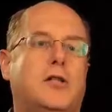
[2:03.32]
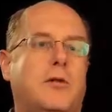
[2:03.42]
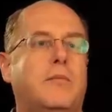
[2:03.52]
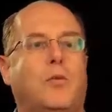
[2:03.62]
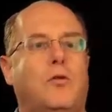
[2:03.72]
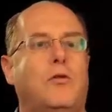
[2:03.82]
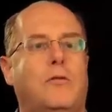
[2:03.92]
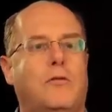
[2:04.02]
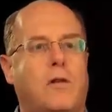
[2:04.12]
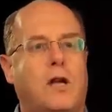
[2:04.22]
to
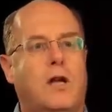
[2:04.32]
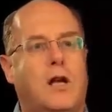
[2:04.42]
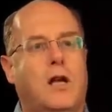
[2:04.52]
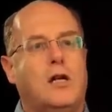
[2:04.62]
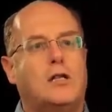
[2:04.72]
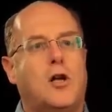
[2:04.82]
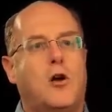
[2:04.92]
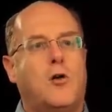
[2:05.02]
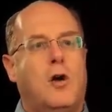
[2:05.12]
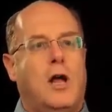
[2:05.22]
improve.
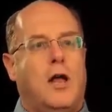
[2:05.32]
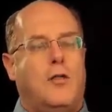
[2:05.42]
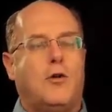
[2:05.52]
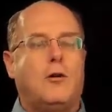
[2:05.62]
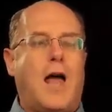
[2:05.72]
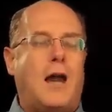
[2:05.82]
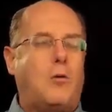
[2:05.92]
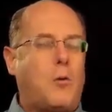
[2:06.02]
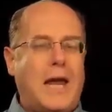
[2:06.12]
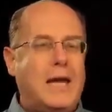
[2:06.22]
So there are a lot
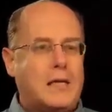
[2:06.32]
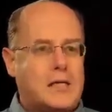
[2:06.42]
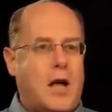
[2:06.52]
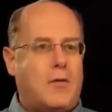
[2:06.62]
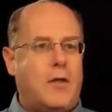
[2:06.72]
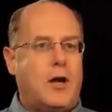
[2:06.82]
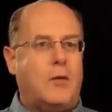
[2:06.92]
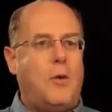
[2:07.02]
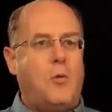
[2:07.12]
of ratings out there,